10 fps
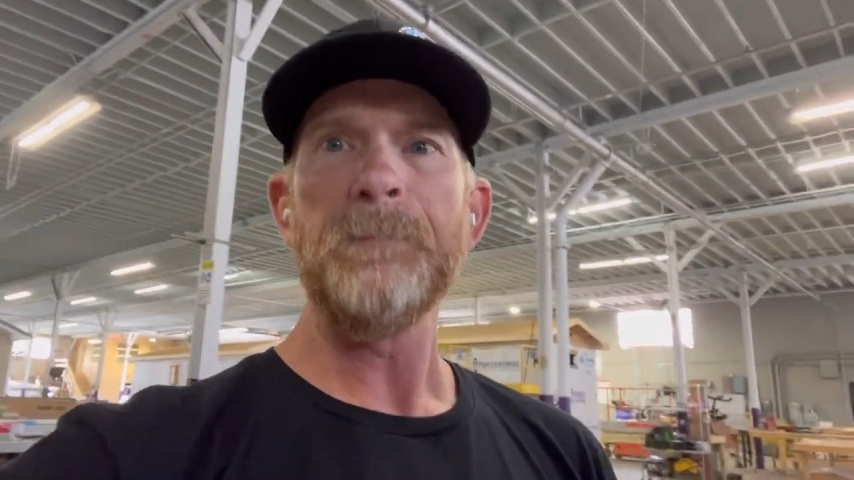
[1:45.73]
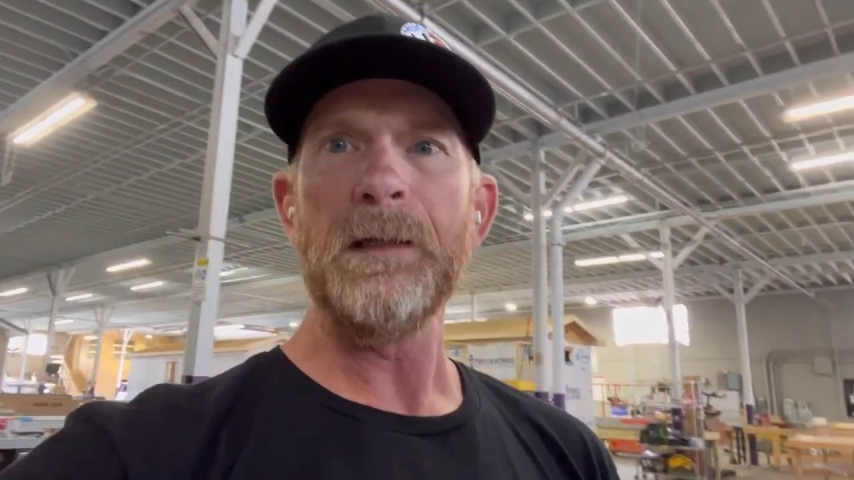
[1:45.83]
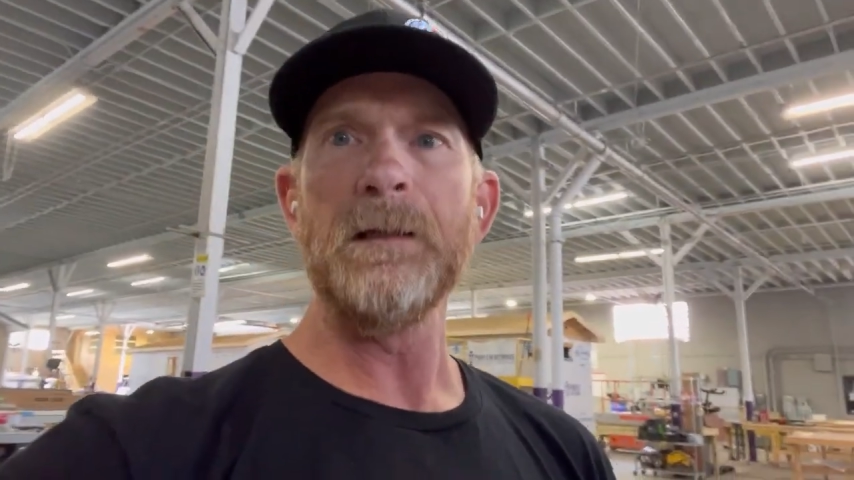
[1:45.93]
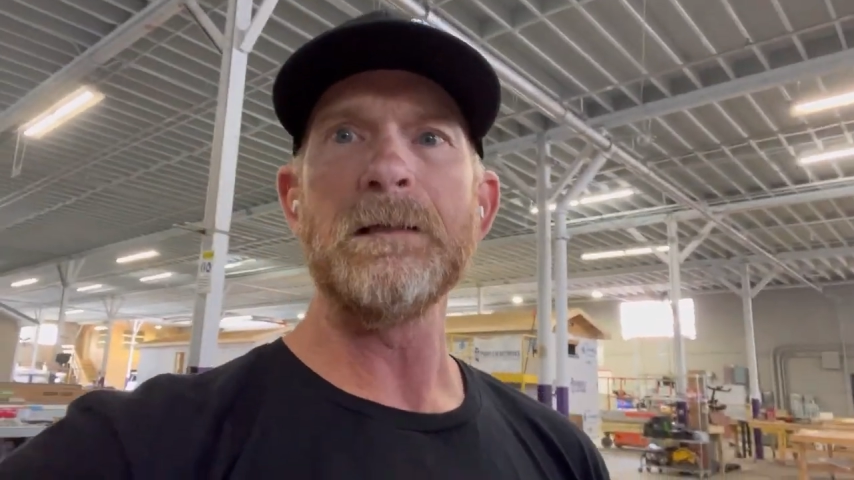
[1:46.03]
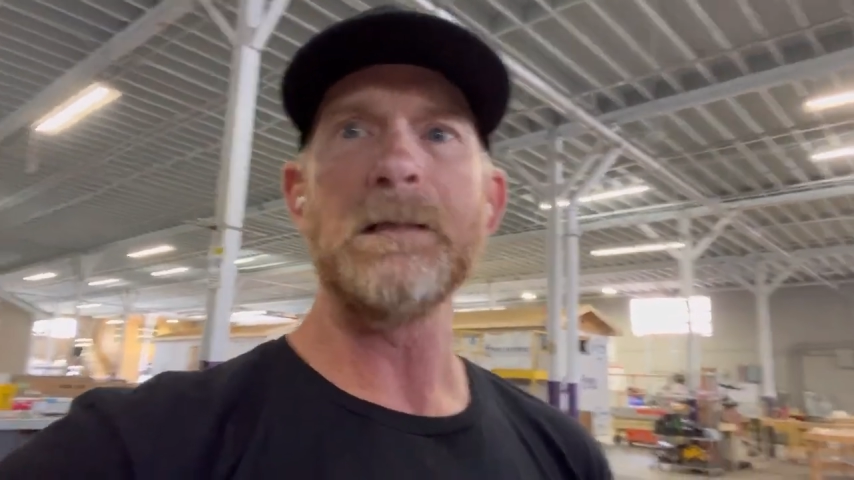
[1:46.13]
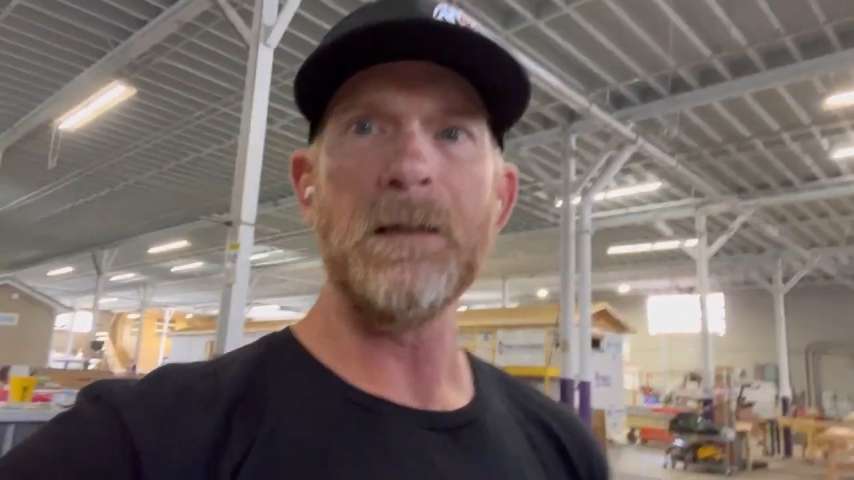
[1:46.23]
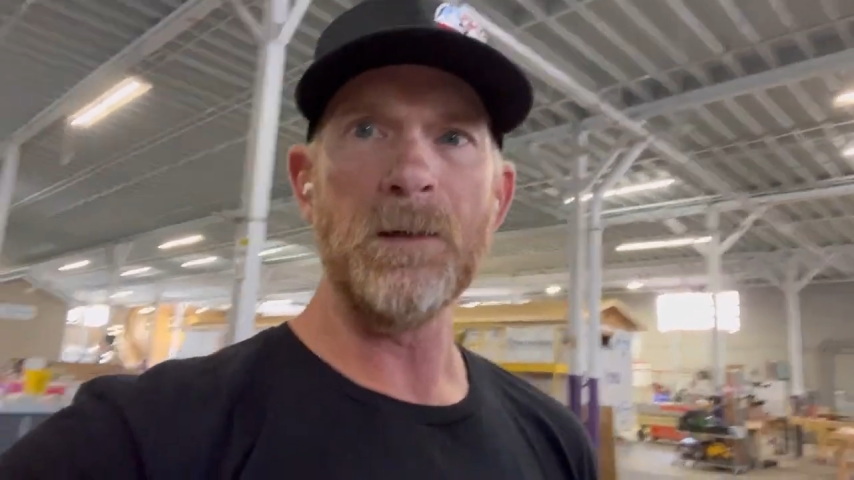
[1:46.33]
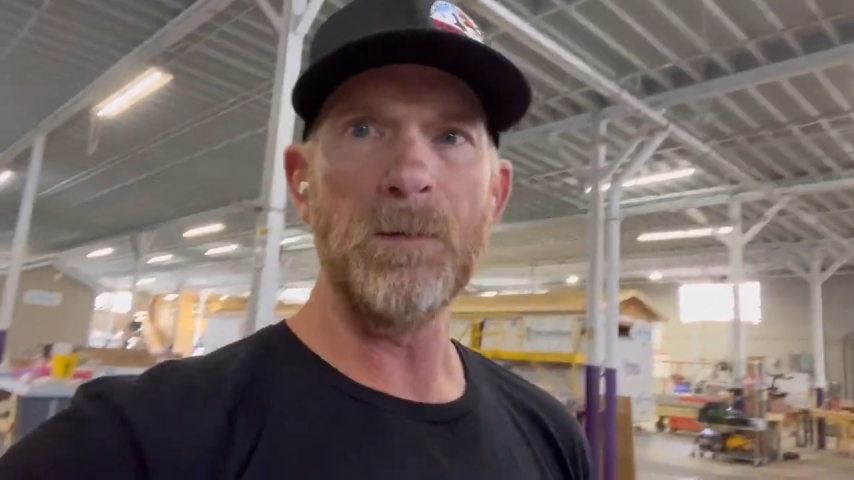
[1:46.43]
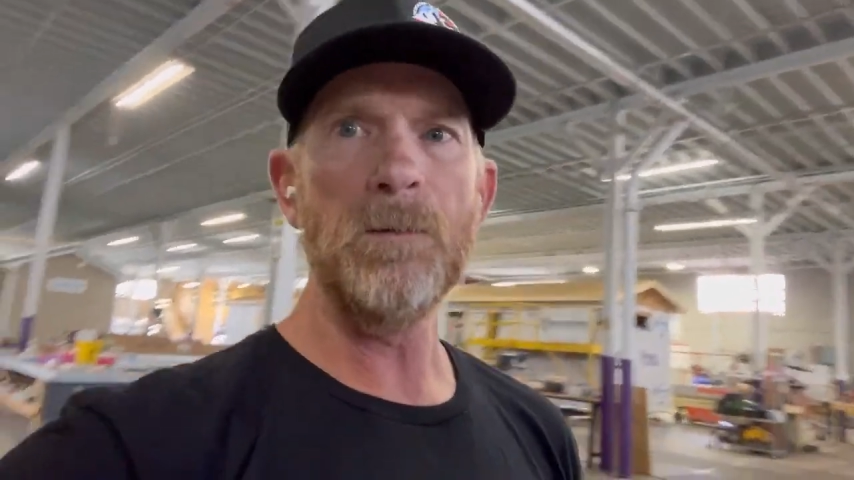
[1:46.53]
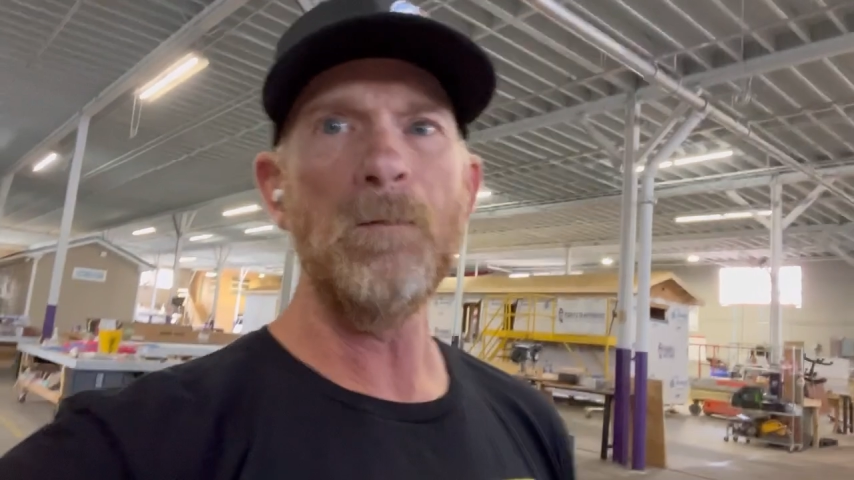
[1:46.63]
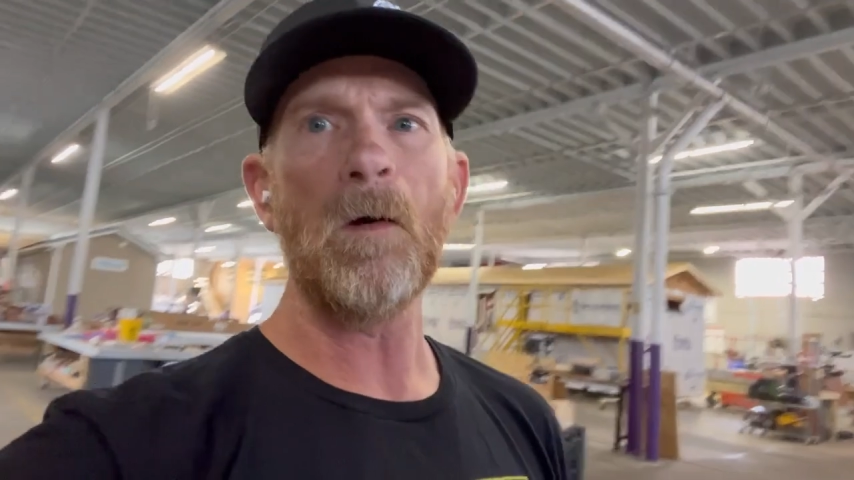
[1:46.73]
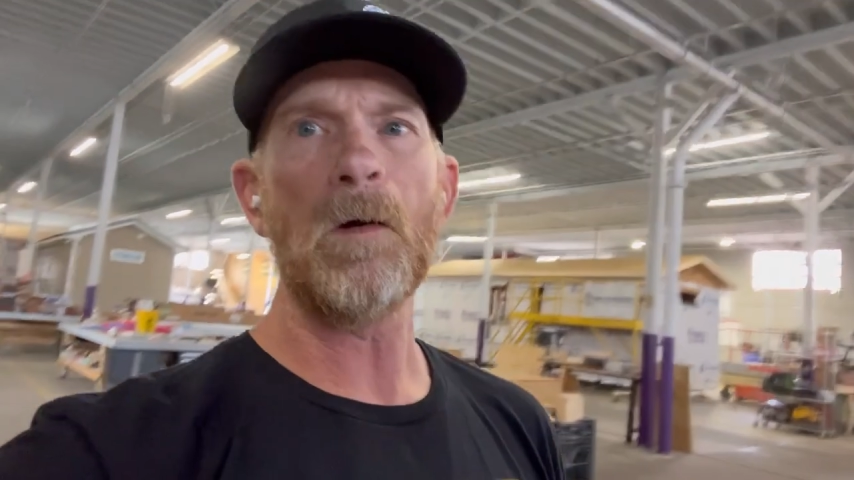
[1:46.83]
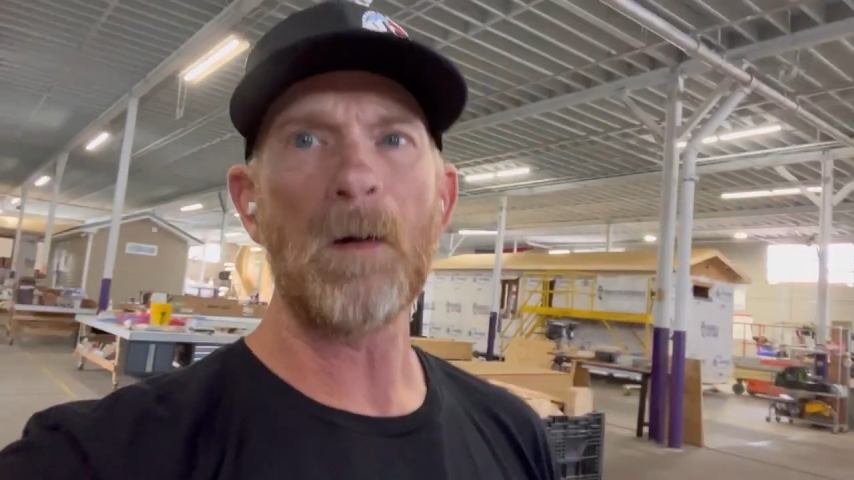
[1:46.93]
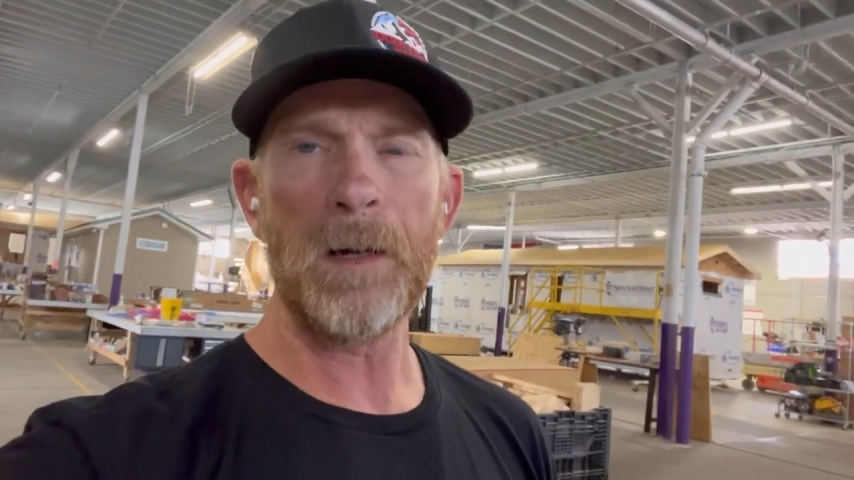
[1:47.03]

is that you are